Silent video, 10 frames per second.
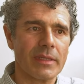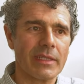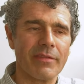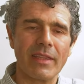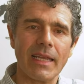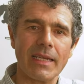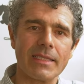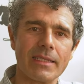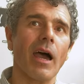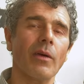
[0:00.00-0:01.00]
but
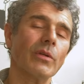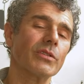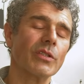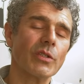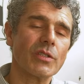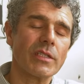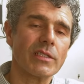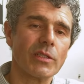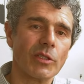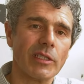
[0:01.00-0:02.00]
nevertheless I want to use
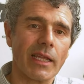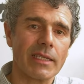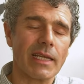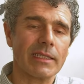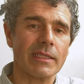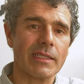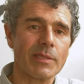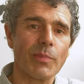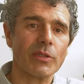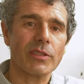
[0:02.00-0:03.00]
this unit at exactly this
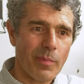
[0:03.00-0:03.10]
spot.